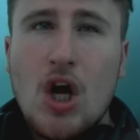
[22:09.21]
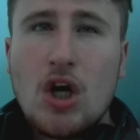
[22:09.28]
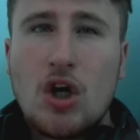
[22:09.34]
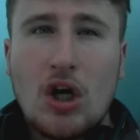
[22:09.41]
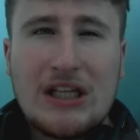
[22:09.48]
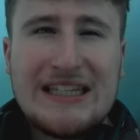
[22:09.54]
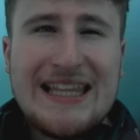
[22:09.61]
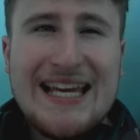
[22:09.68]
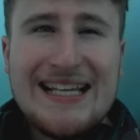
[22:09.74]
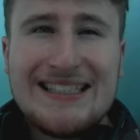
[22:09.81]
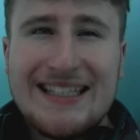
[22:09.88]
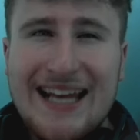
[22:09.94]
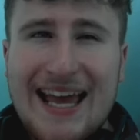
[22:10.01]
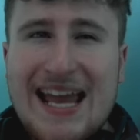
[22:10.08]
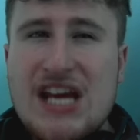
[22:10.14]
got
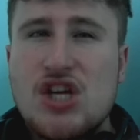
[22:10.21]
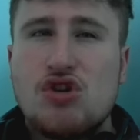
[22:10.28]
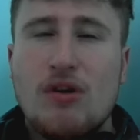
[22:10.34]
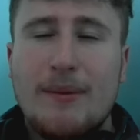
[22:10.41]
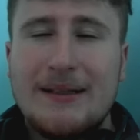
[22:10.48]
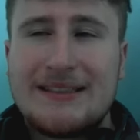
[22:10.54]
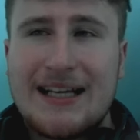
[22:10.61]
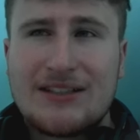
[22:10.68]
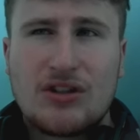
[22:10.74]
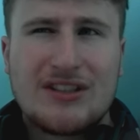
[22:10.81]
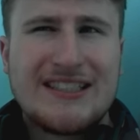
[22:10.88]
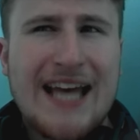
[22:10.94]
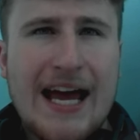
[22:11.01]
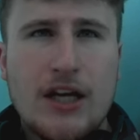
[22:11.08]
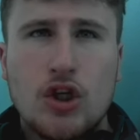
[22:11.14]
decent-ish dribbling stats, got
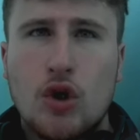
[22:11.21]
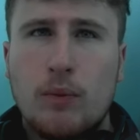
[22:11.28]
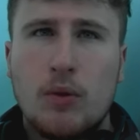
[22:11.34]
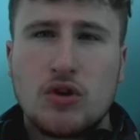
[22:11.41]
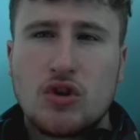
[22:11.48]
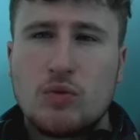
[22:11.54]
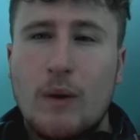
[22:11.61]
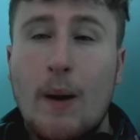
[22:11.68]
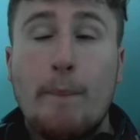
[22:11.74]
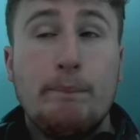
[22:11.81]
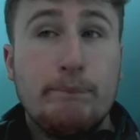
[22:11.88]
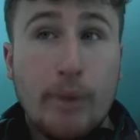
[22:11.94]
technical plus as well,